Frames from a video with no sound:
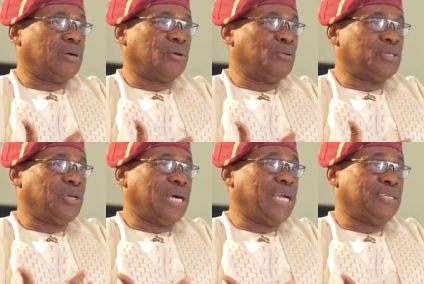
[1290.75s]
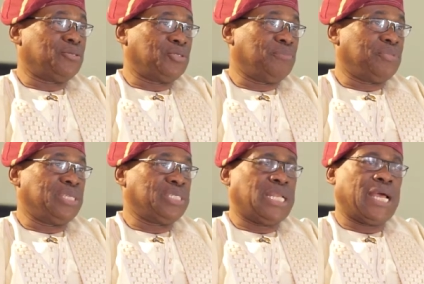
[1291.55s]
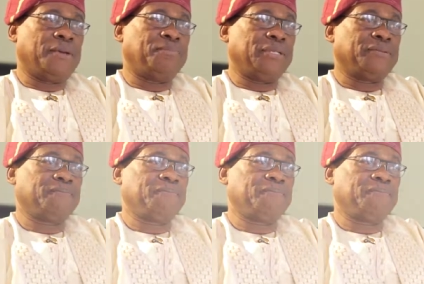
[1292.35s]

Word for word: or close your eyes to some things that are happening.